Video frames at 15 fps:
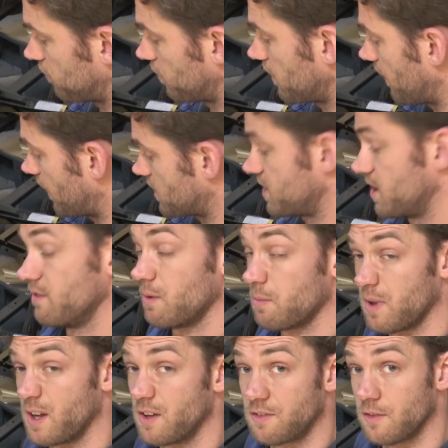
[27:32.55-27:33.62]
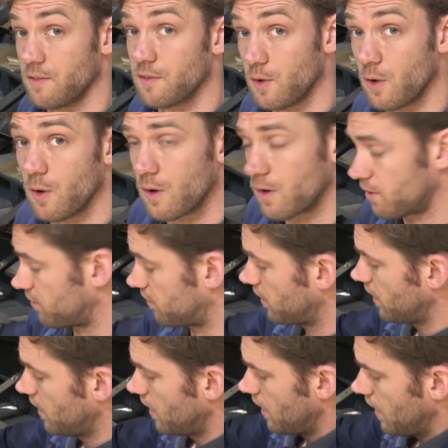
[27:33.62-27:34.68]
we actually replace the floor. Because
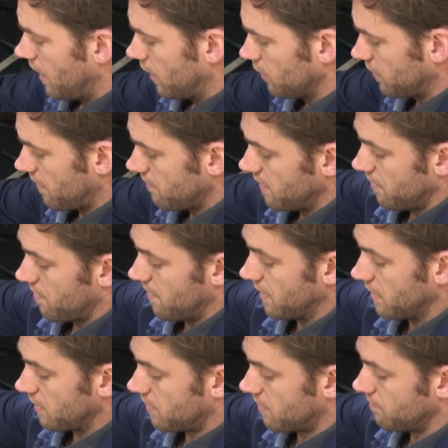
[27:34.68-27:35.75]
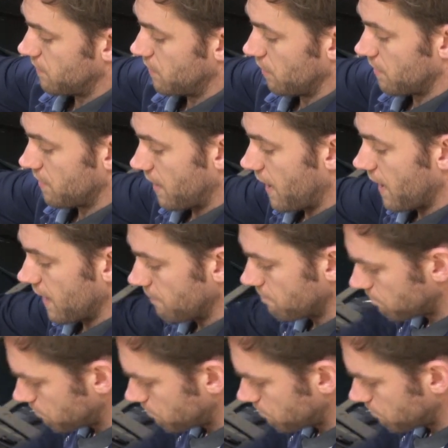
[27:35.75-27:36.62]
I was having a think the other day,